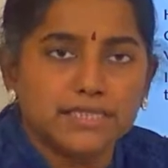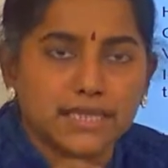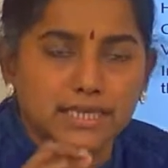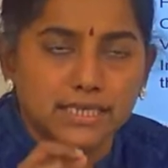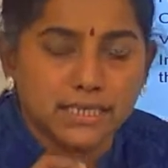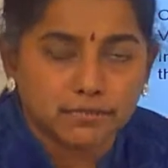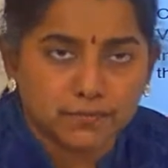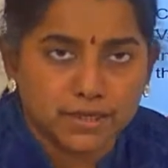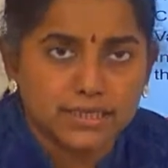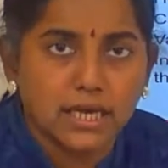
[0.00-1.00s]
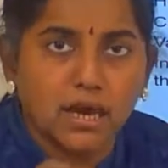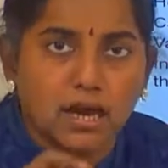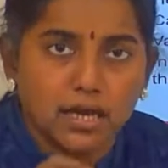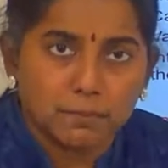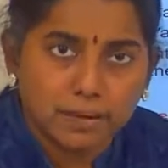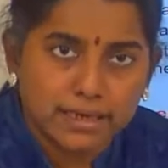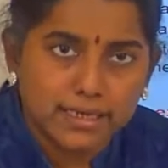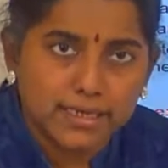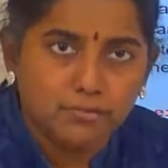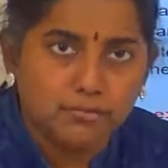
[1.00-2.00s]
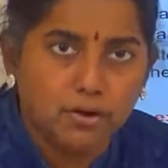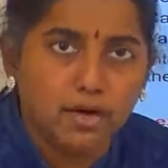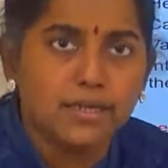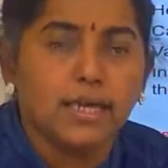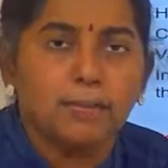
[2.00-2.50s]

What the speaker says: in an interface are by default